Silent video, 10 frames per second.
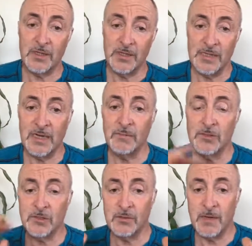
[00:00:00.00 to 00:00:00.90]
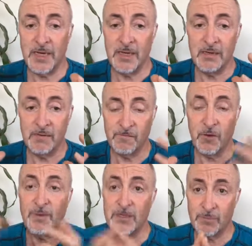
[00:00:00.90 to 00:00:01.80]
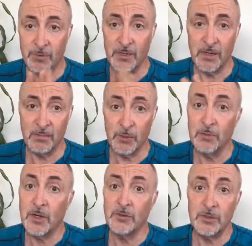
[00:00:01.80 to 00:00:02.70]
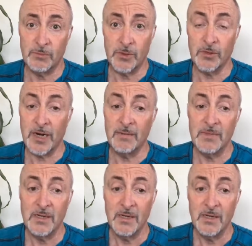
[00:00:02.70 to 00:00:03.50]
lead up to a four-month um, group coaching program,